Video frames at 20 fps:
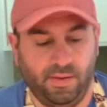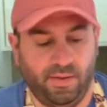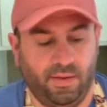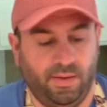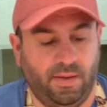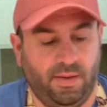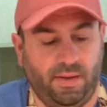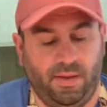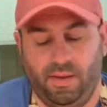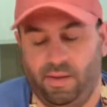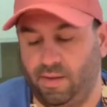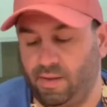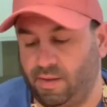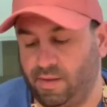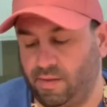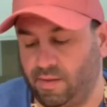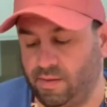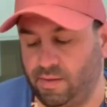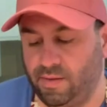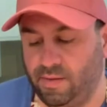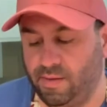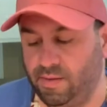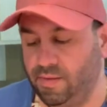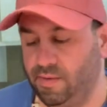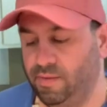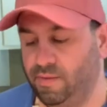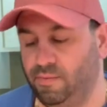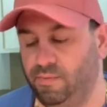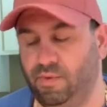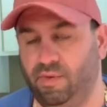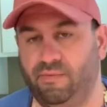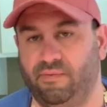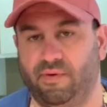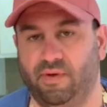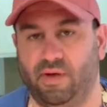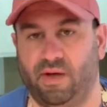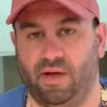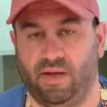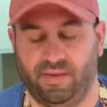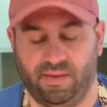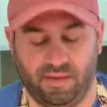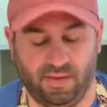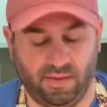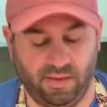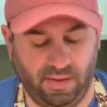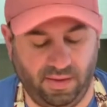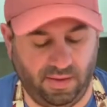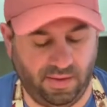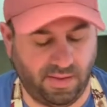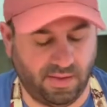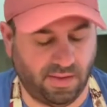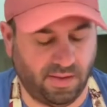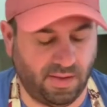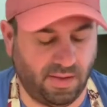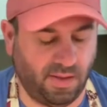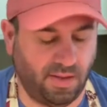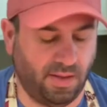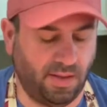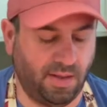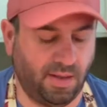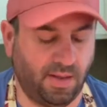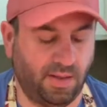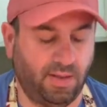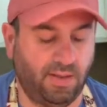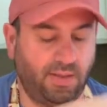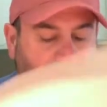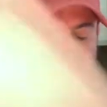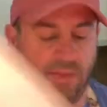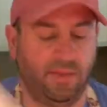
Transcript: here we've got the link cod